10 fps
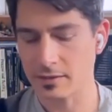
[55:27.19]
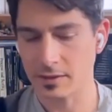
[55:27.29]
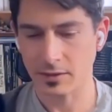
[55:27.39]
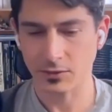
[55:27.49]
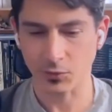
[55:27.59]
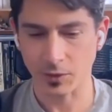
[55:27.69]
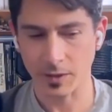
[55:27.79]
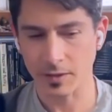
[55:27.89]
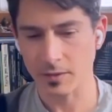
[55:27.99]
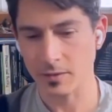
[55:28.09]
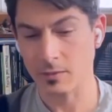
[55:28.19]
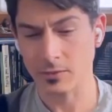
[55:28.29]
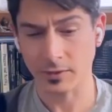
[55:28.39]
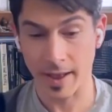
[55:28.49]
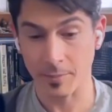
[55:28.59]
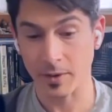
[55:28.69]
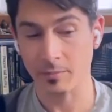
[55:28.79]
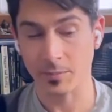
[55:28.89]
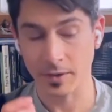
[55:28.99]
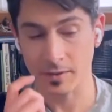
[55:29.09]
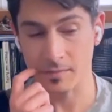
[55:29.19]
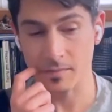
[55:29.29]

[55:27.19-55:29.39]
these three overlapping but